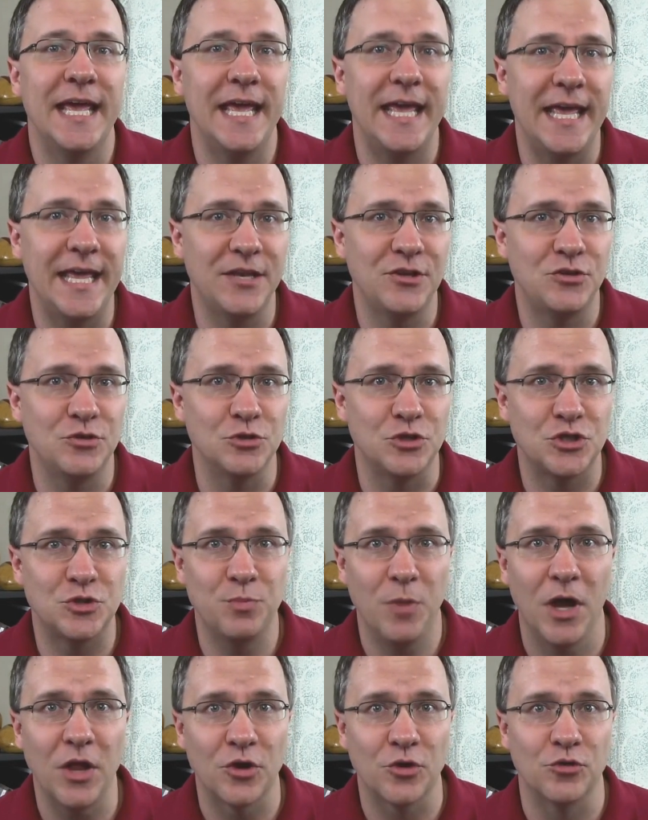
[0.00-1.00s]
into
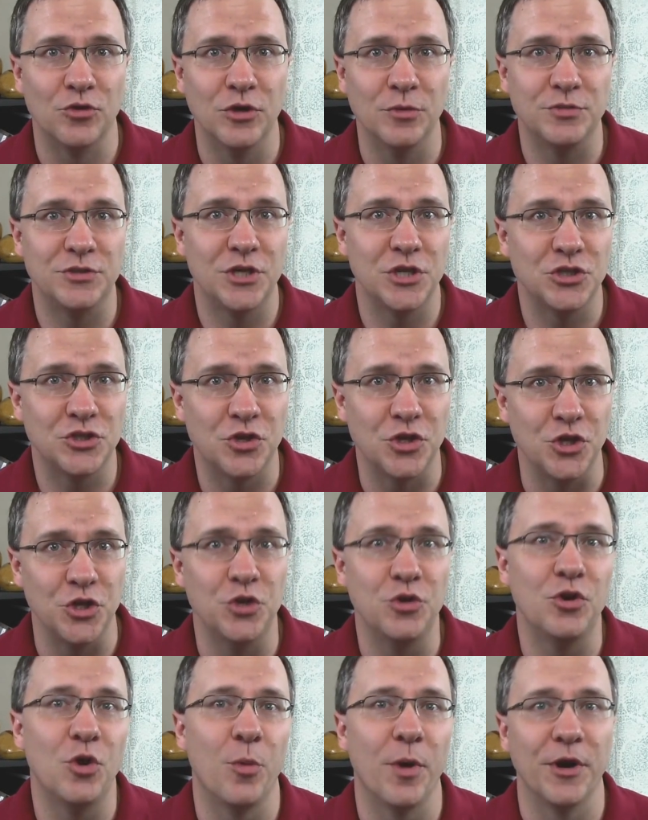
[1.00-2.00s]
smaller groups so that
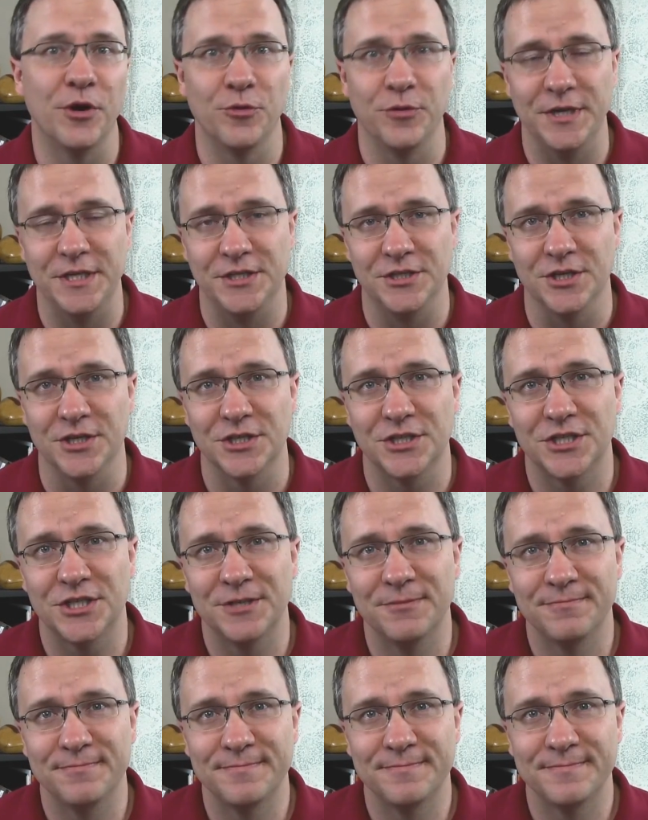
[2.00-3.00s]
you know where to research.